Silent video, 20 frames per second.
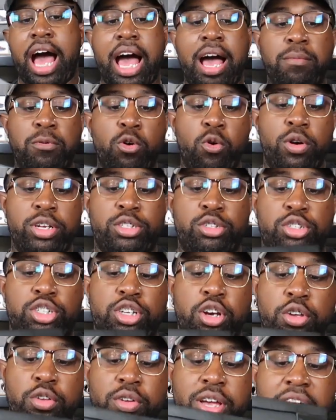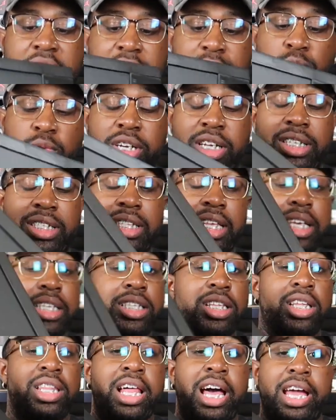I'm going to show you guys what these
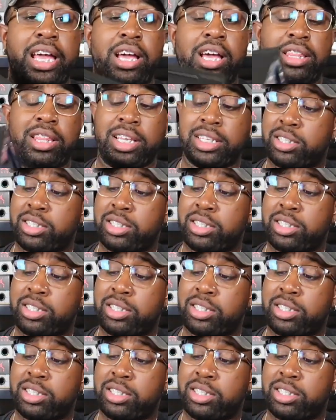things look like.